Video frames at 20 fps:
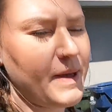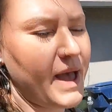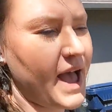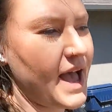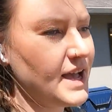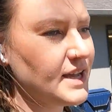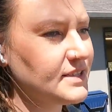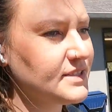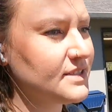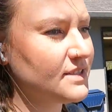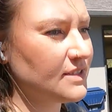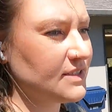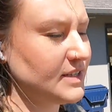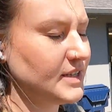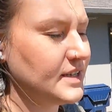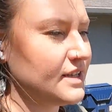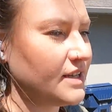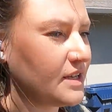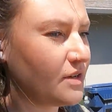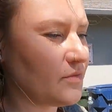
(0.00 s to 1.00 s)

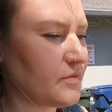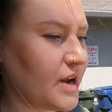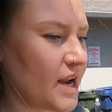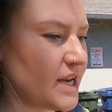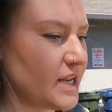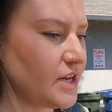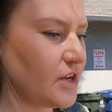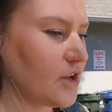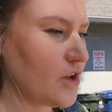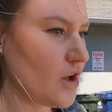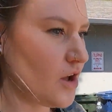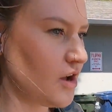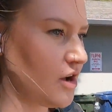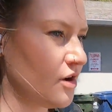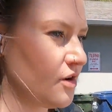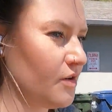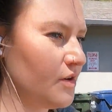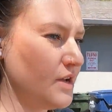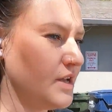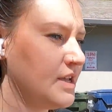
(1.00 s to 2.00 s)
masked and ready to
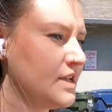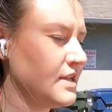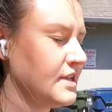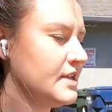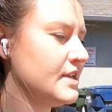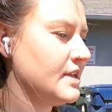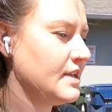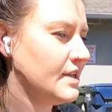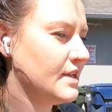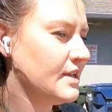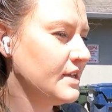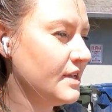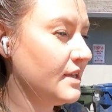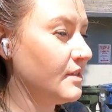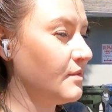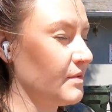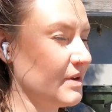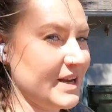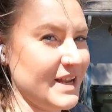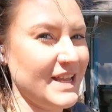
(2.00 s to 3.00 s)
go.
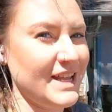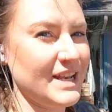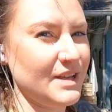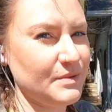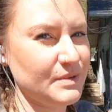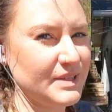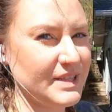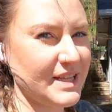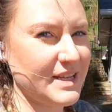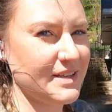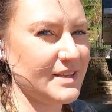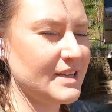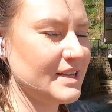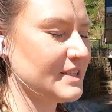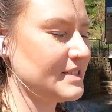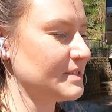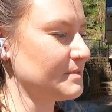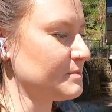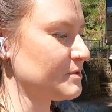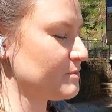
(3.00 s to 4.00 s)
We're gonna hit it with
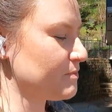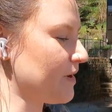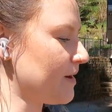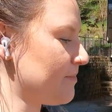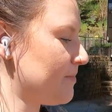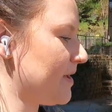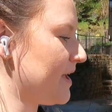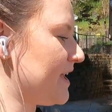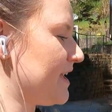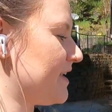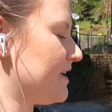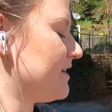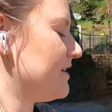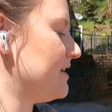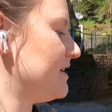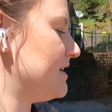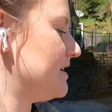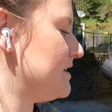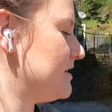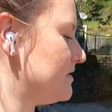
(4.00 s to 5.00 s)
some spray paint,
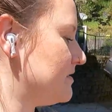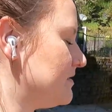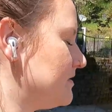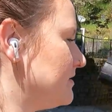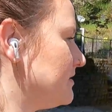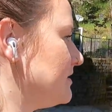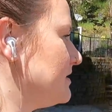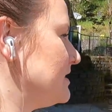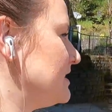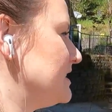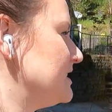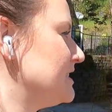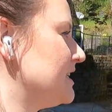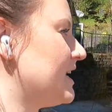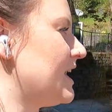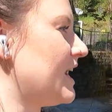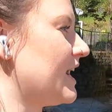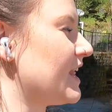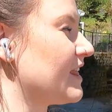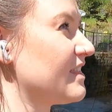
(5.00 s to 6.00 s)

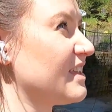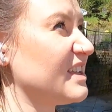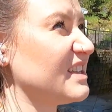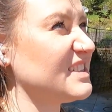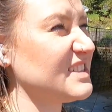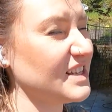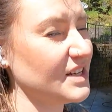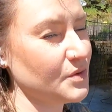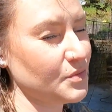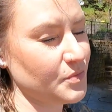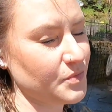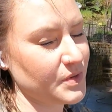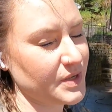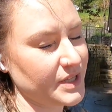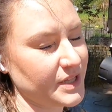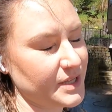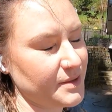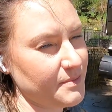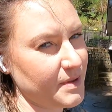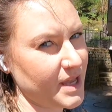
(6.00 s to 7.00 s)
and I think it's gonna
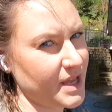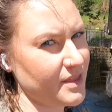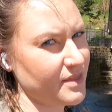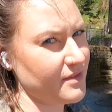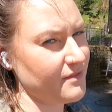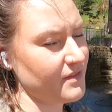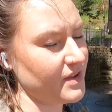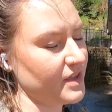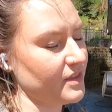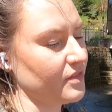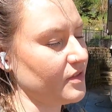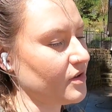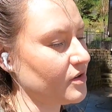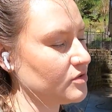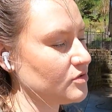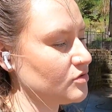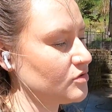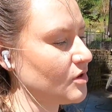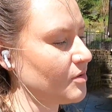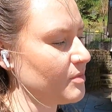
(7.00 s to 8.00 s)
really make the van
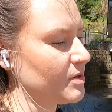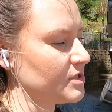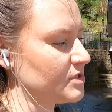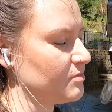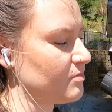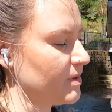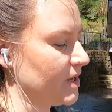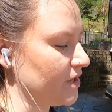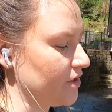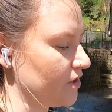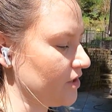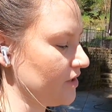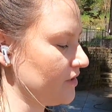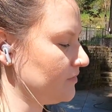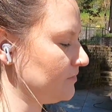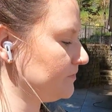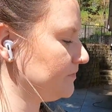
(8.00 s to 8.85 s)
look so much better.